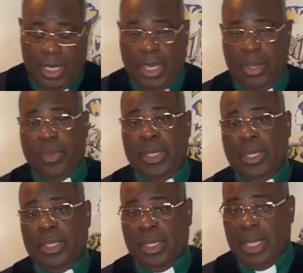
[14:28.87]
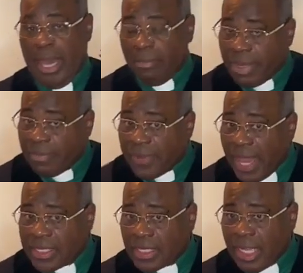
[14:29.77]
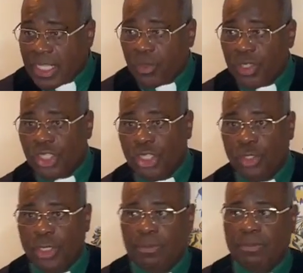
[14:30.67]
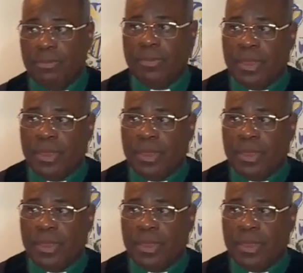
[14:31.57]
And we have been fasting as we should.